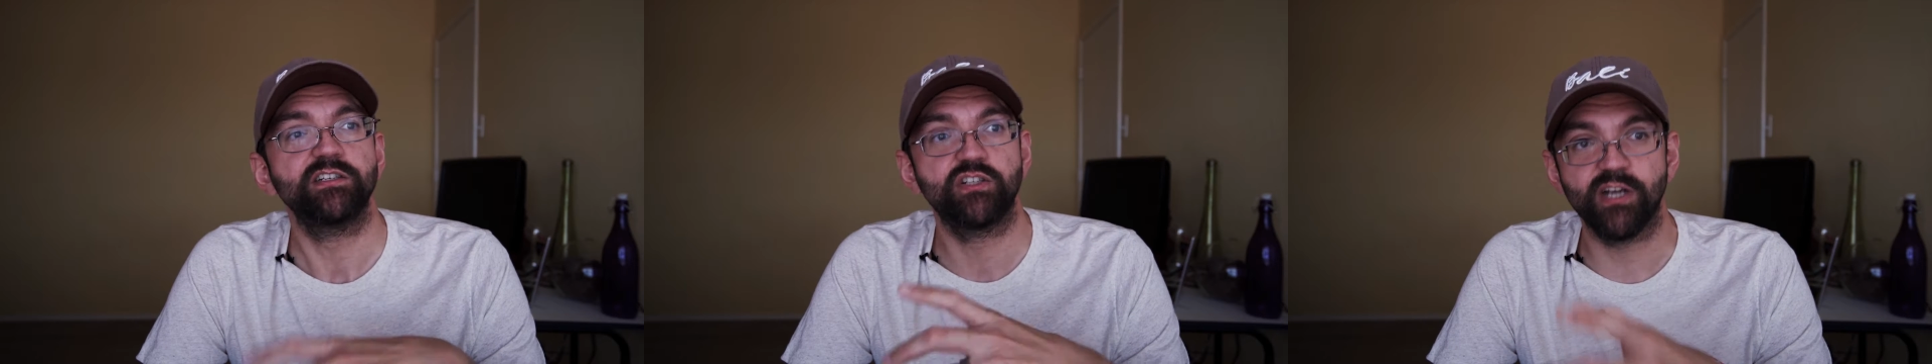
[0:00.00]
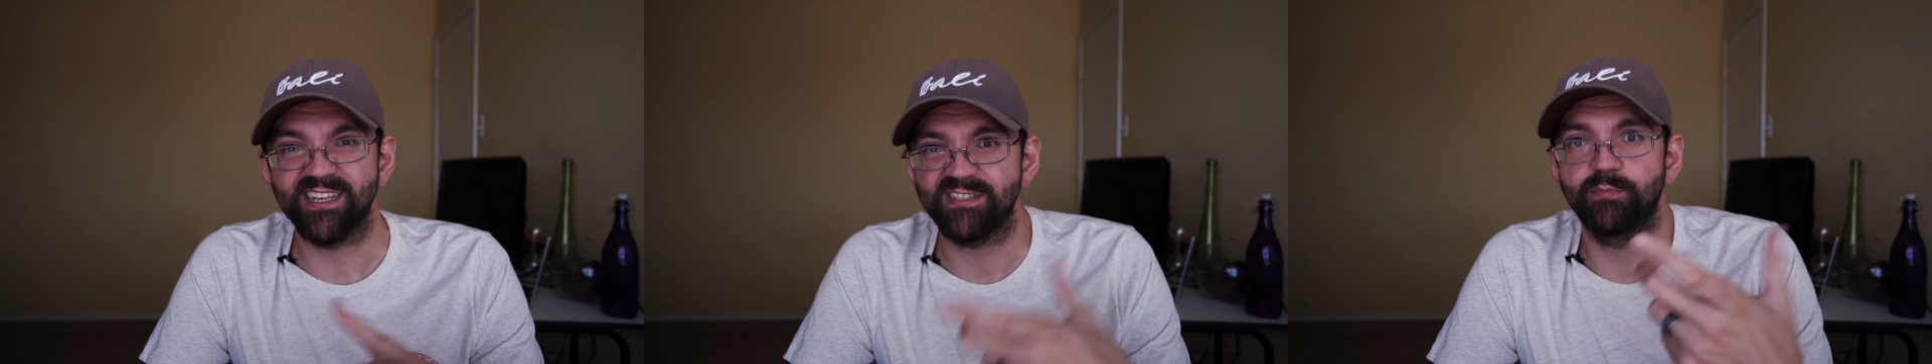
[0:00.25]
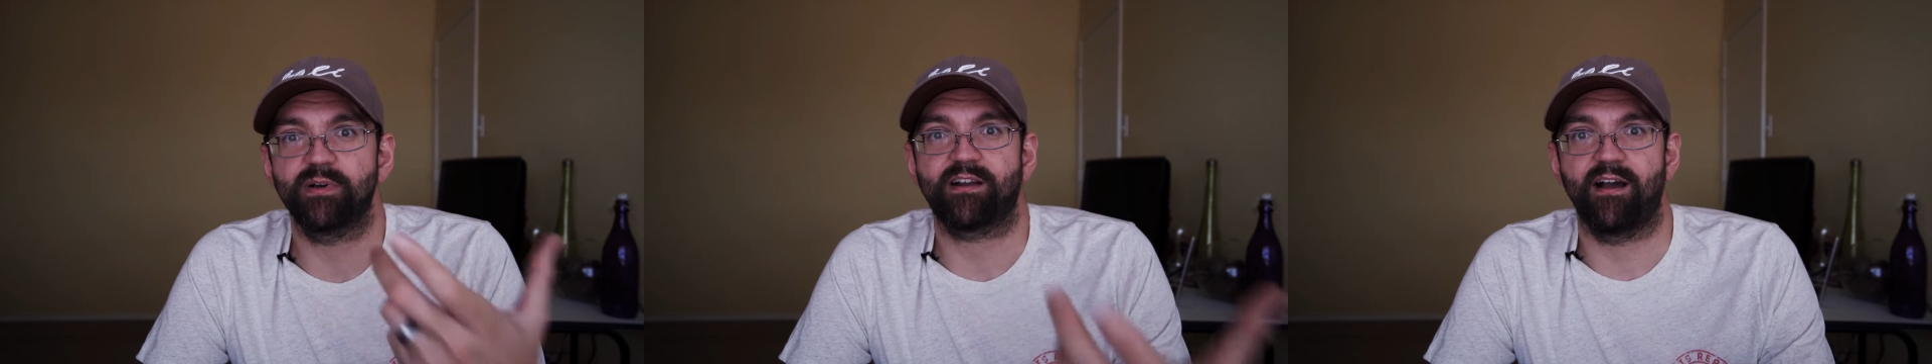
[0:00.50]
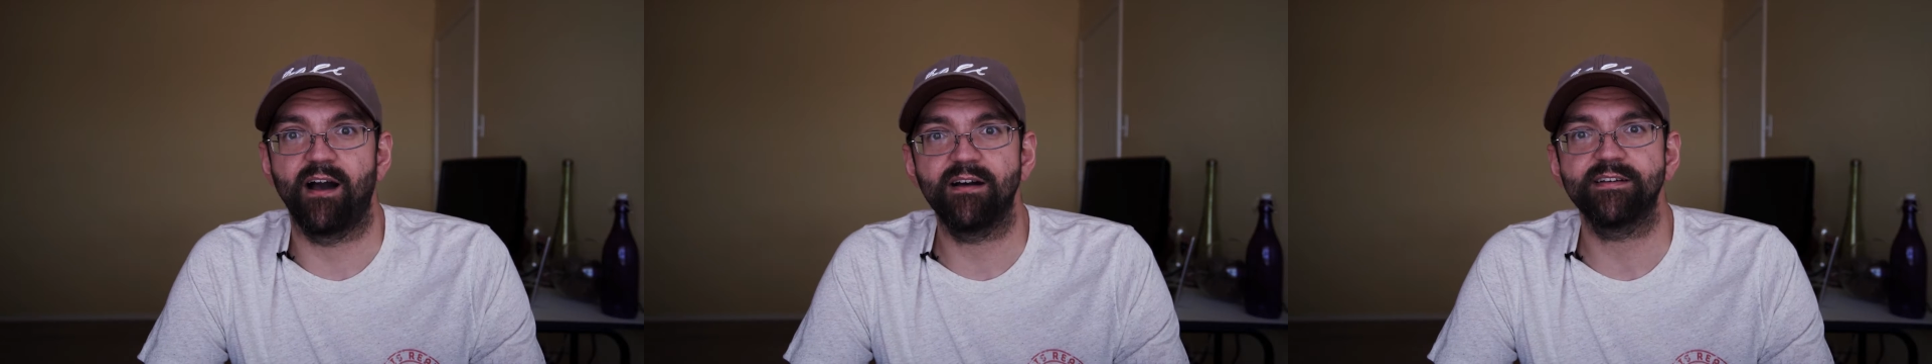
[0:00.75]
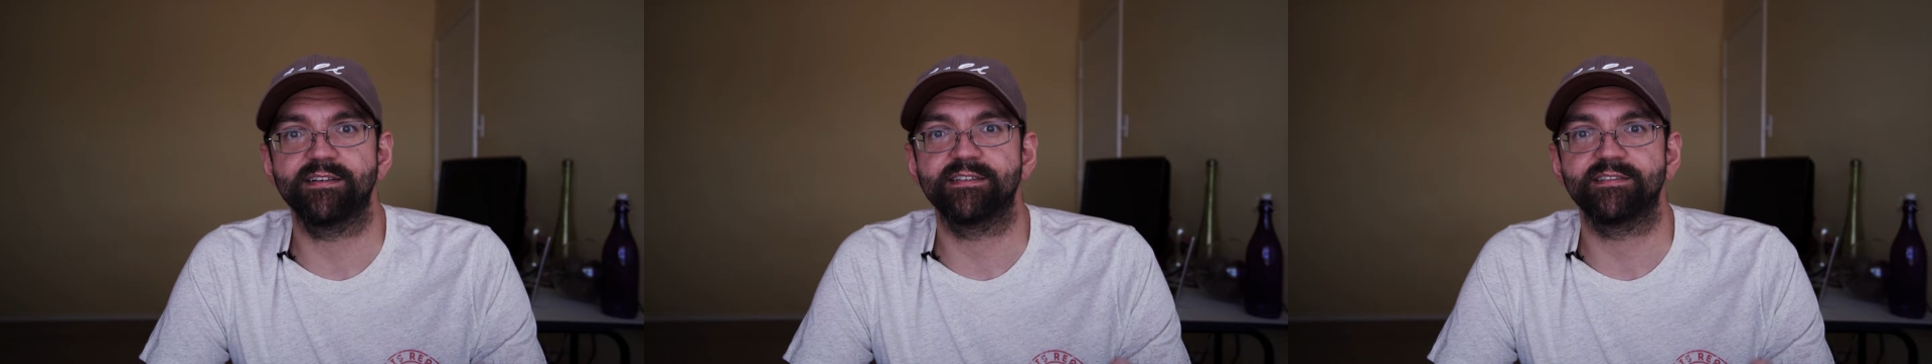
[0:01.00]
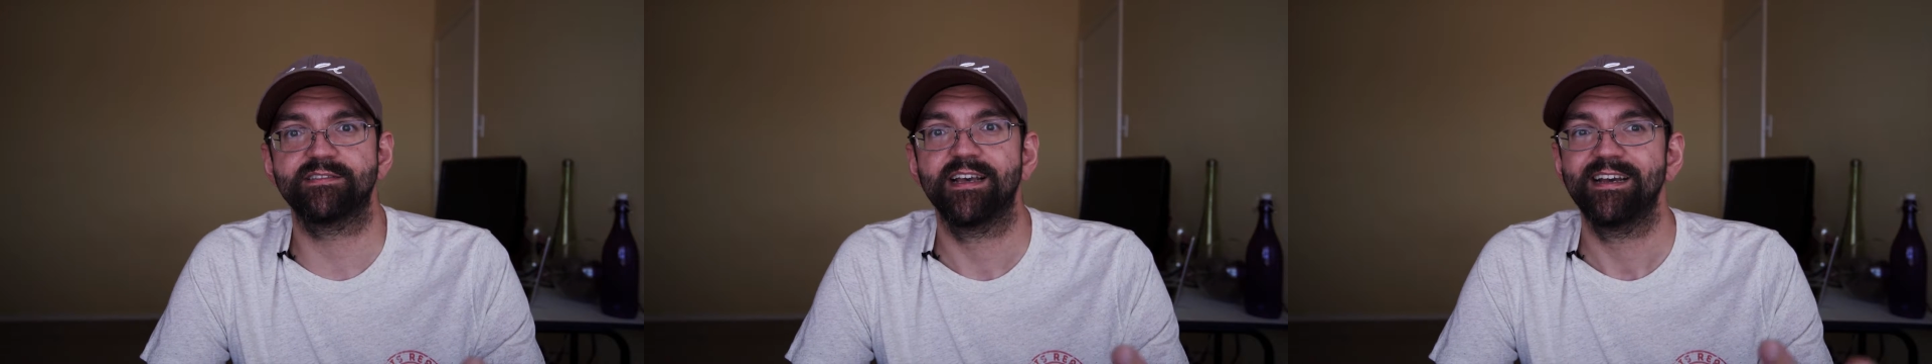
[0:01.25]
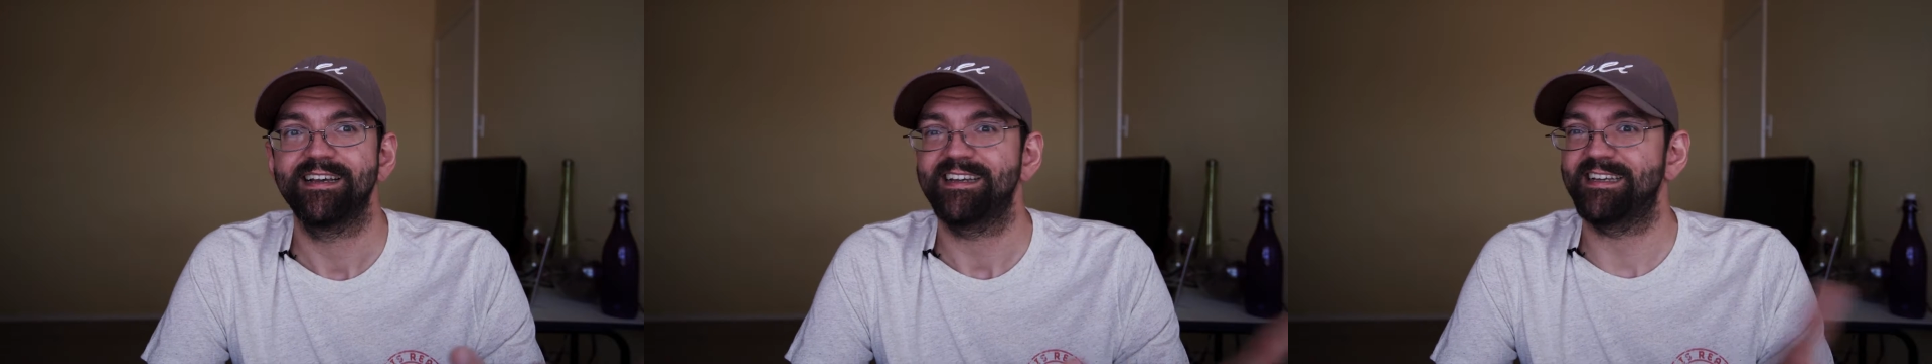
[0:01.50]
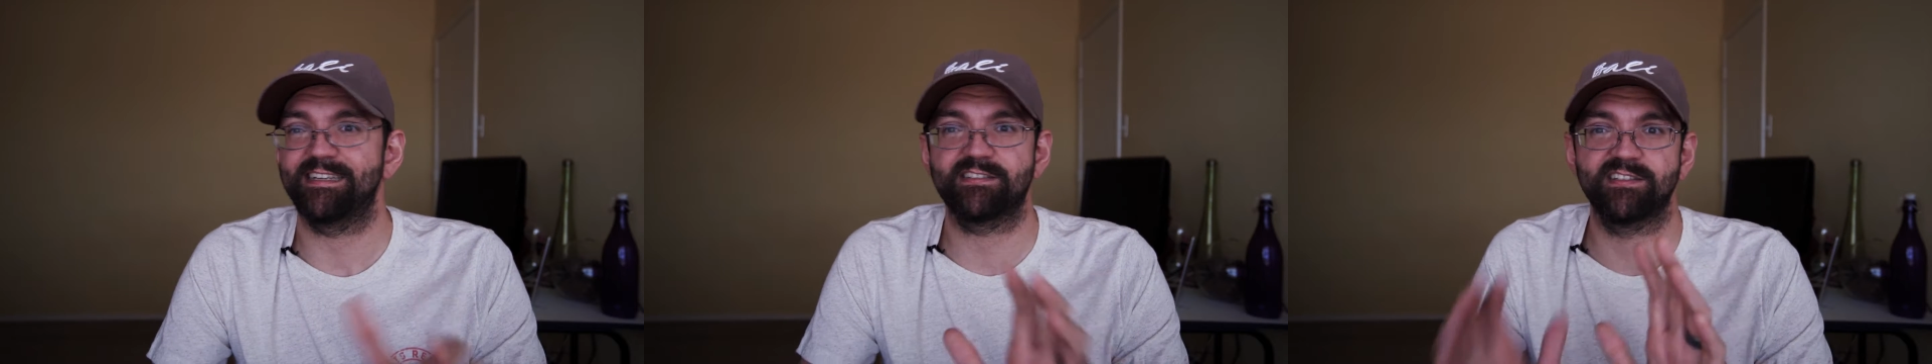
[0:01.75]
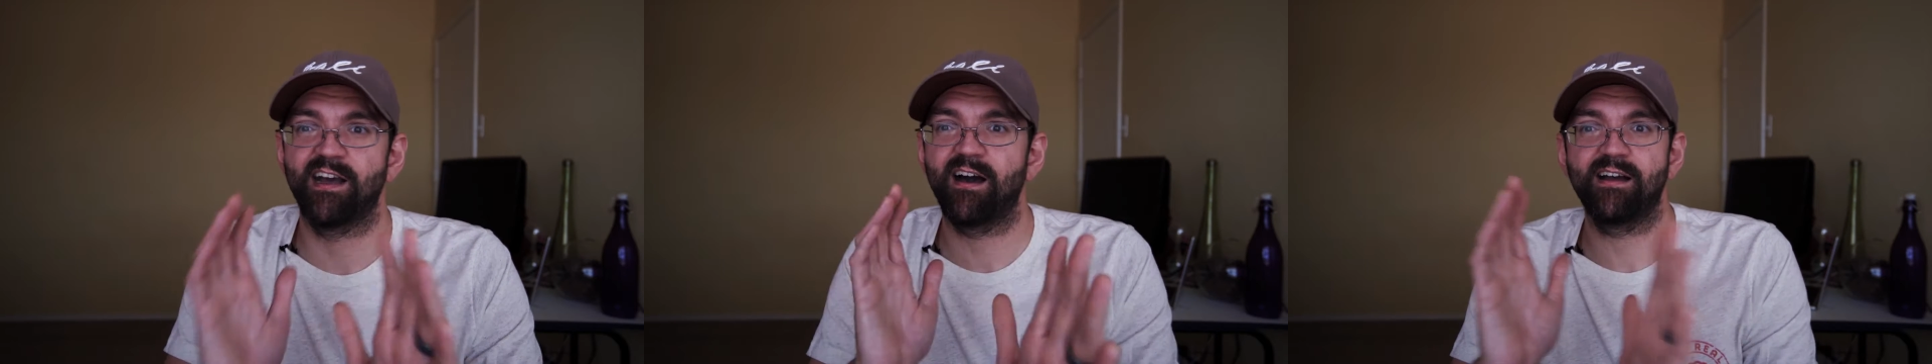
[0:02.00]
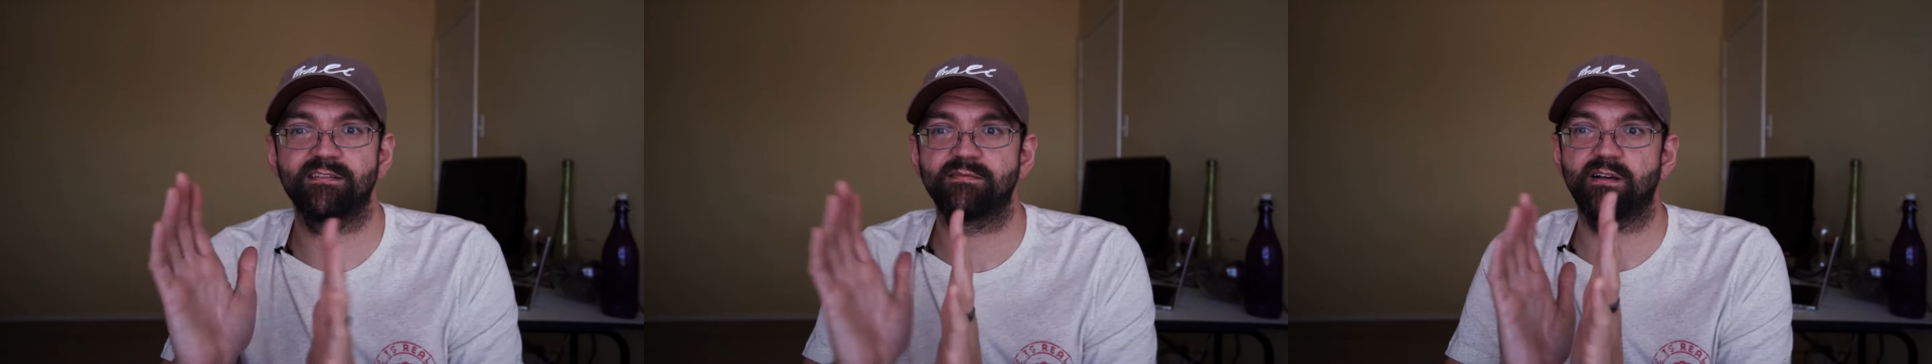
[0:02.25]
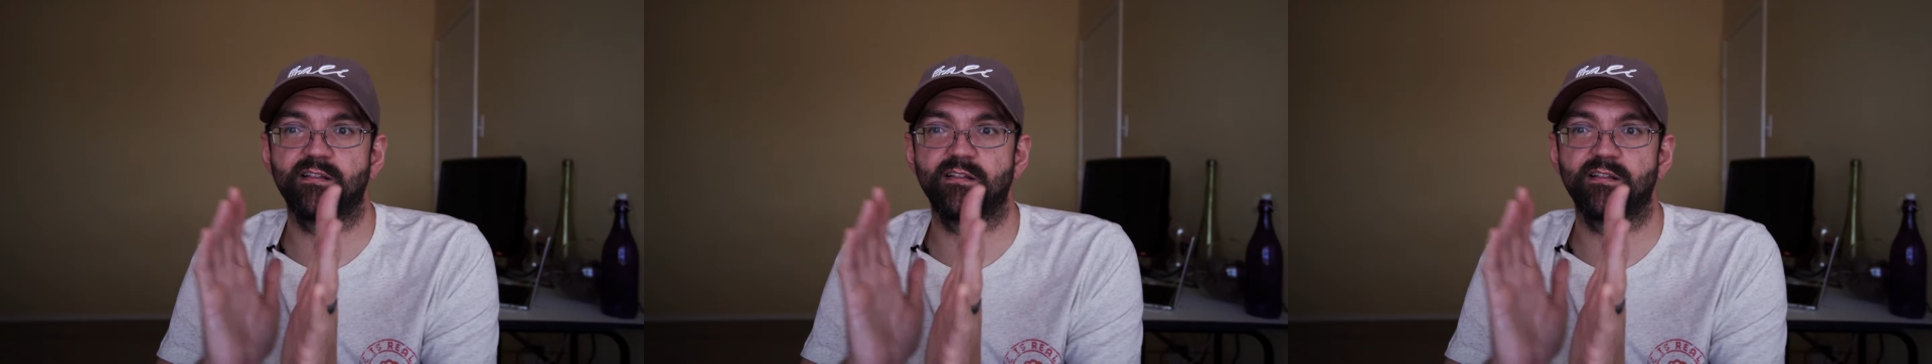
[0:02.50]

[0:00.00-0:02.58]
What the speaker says: just because it's not